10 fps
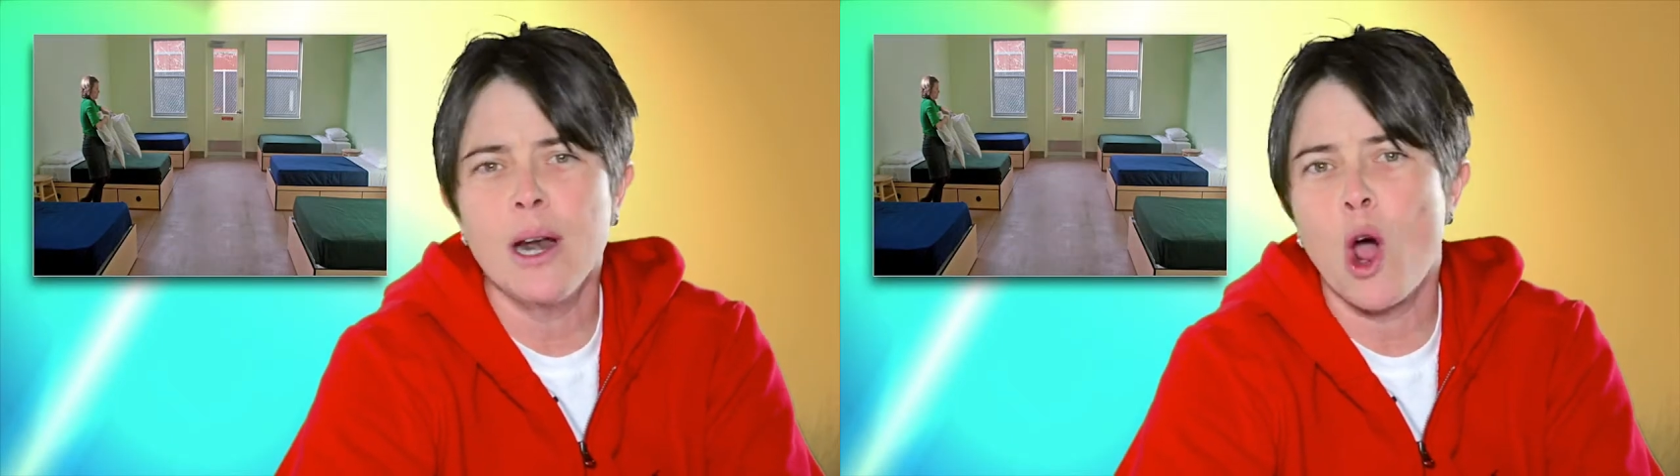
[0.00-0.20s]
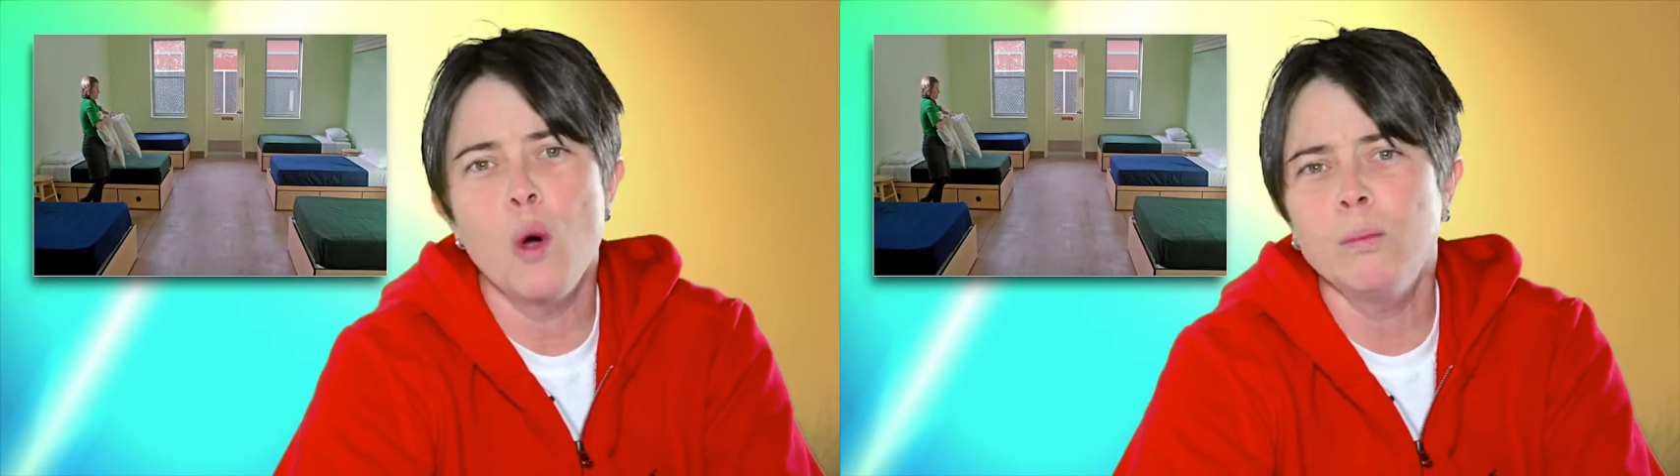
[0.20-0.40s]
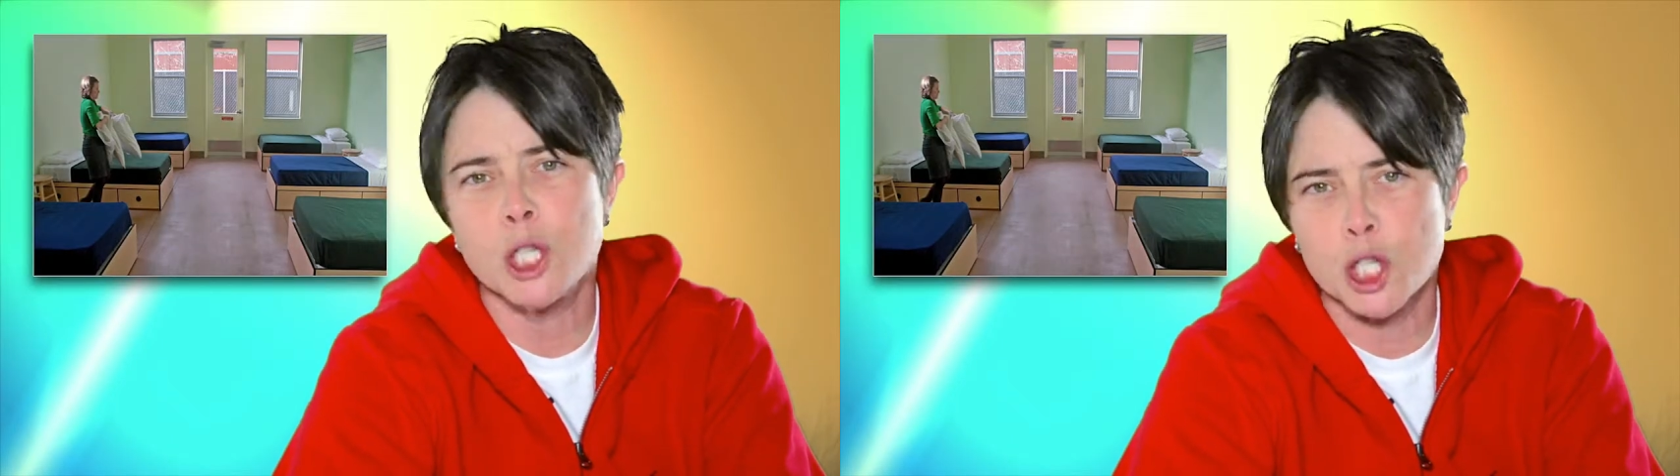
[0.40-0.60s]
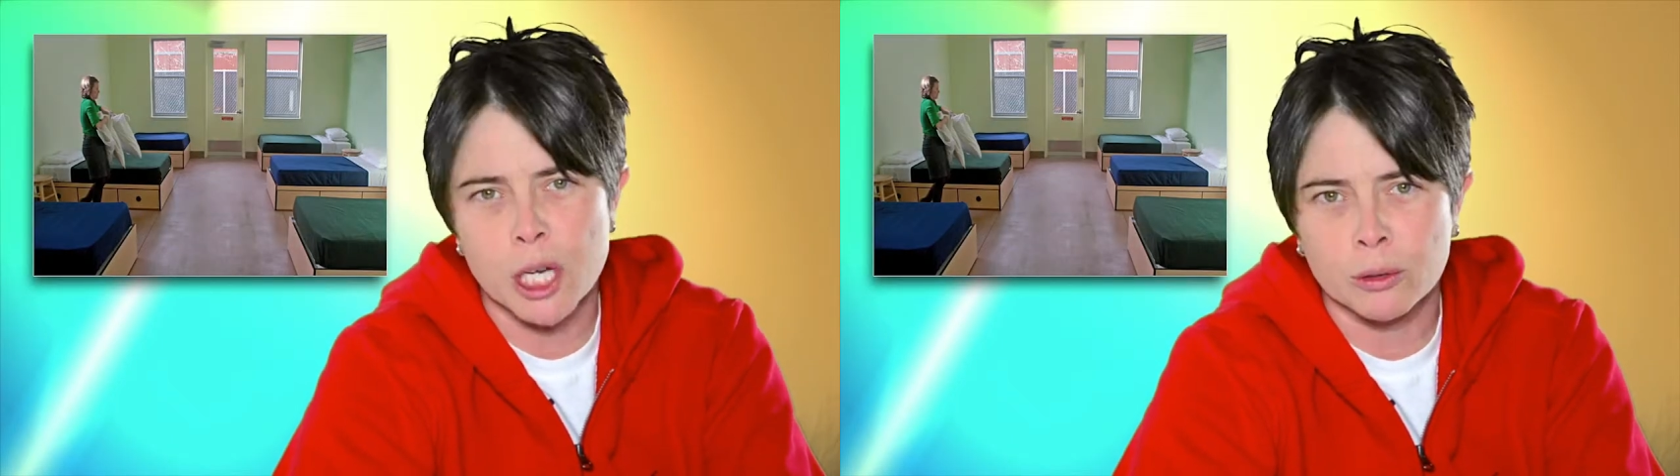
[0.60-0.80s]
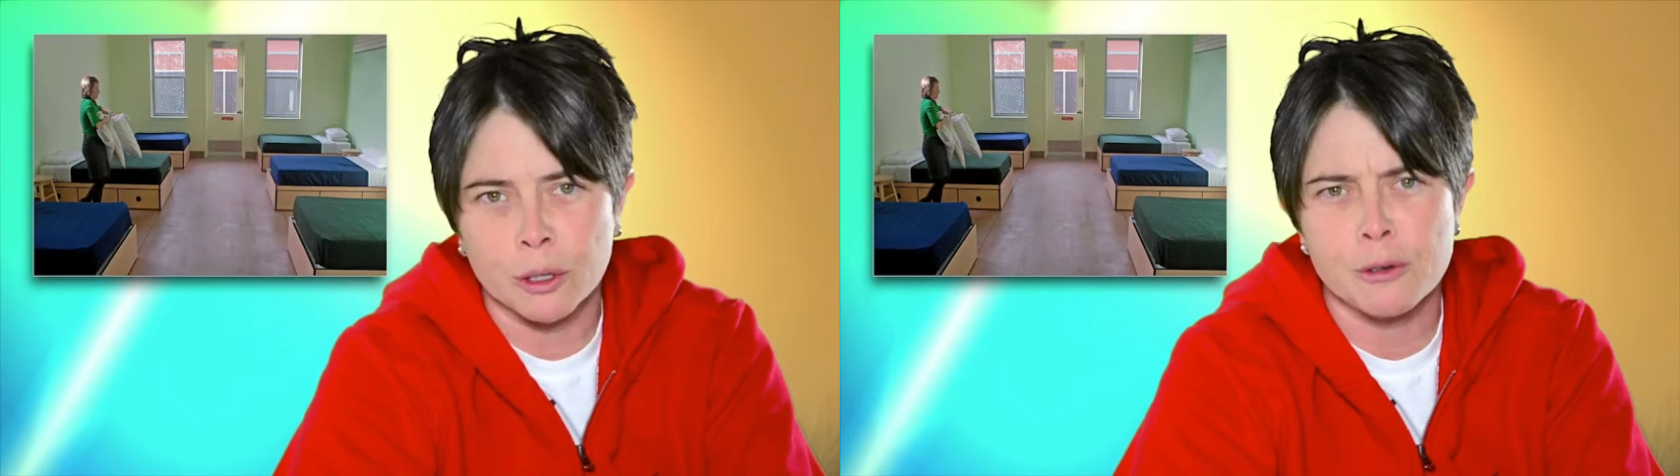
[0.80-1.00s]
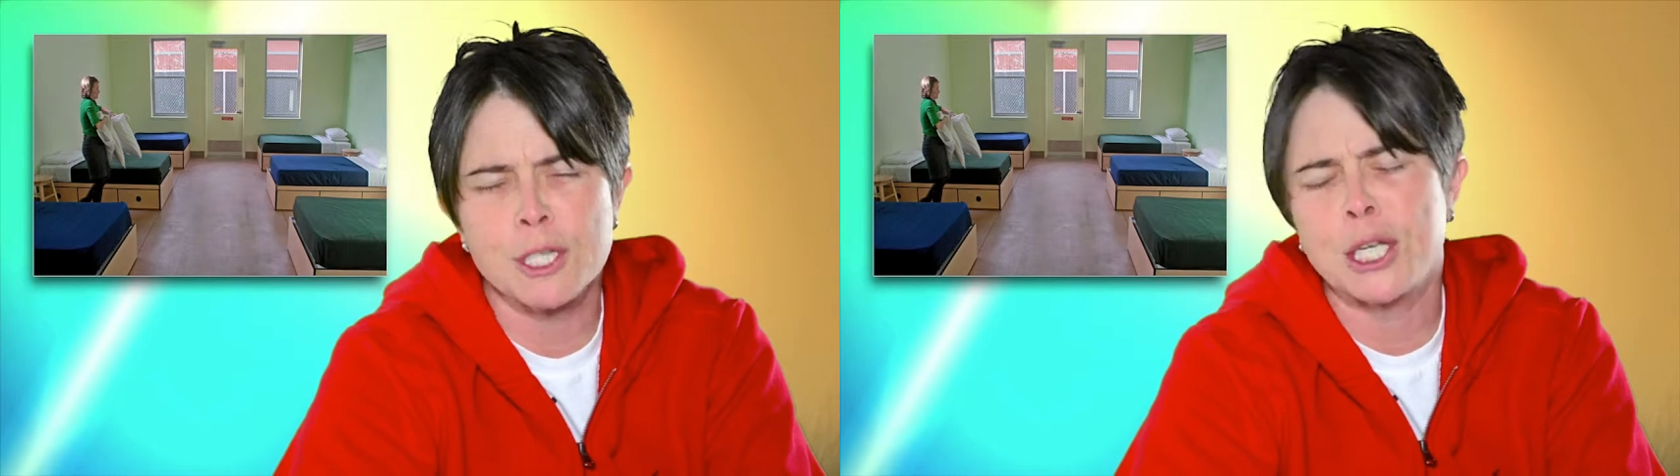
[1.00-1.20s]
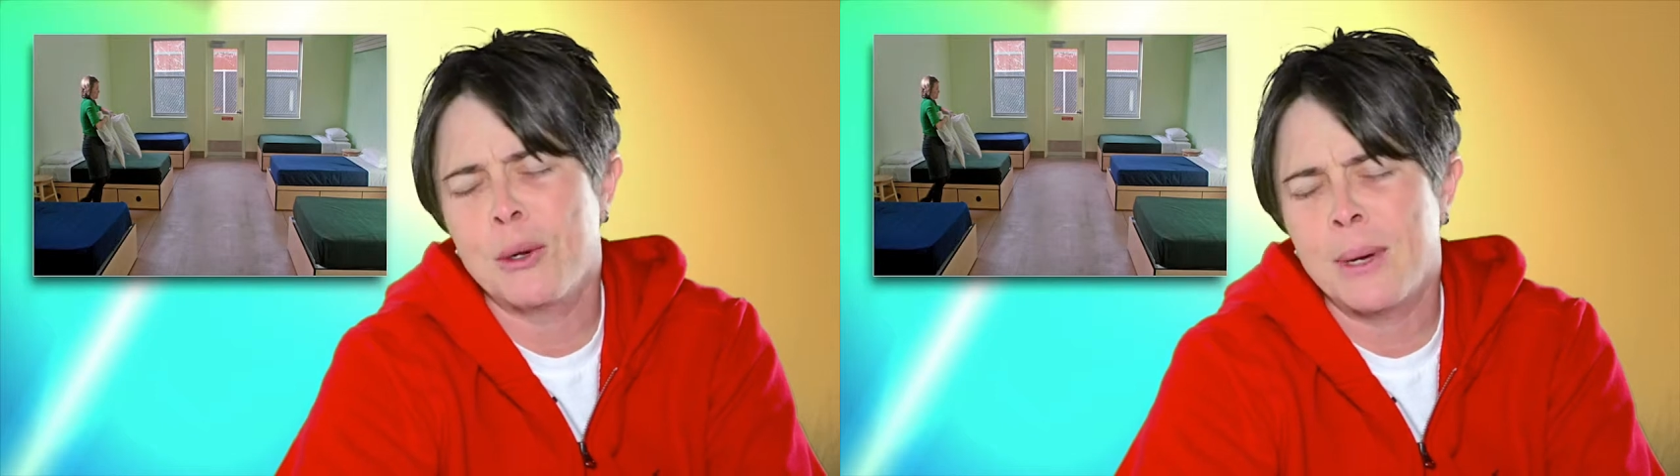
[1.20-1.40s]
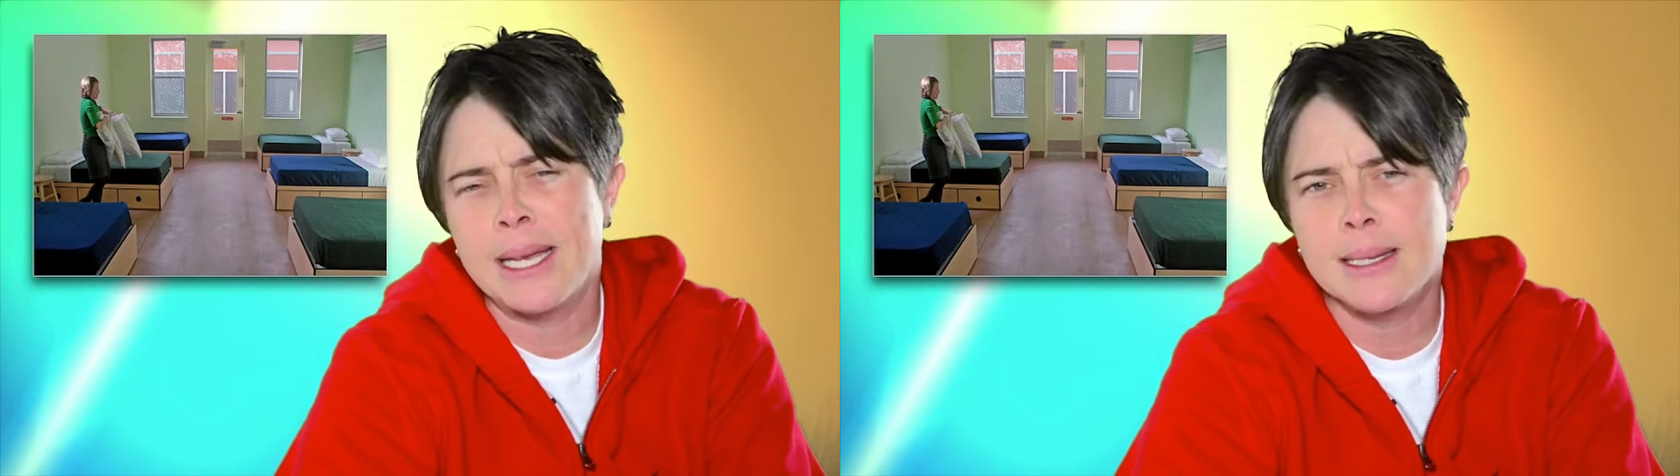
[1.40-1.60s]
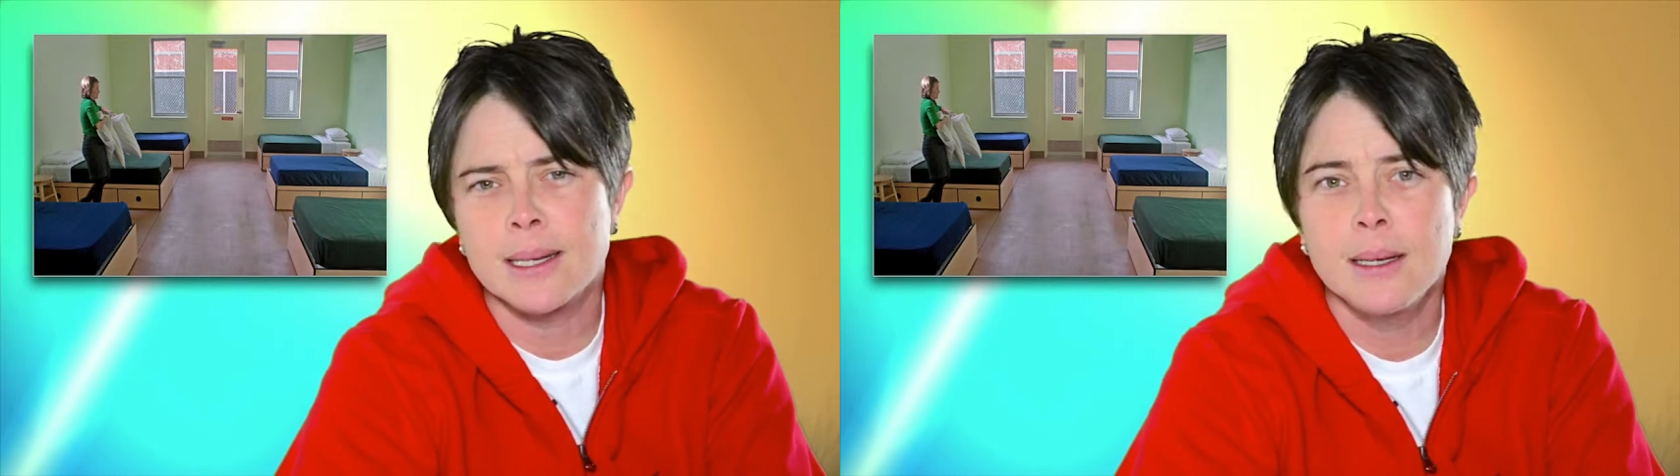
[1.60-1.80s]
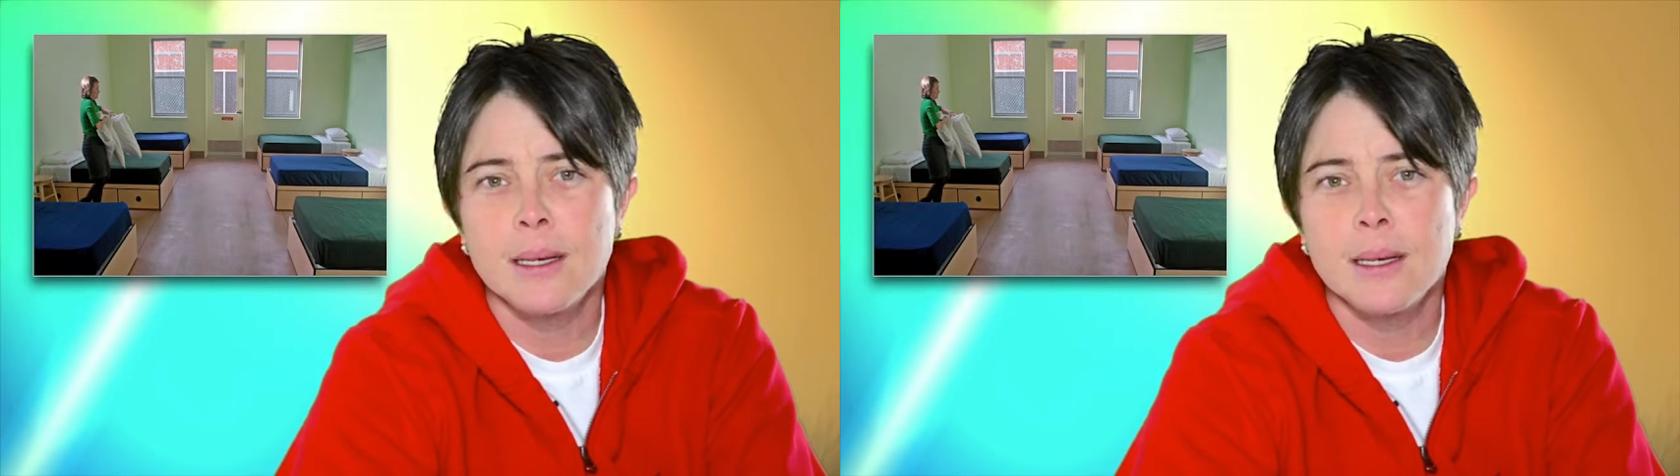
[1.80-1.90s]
at a homeless shelter. Do it.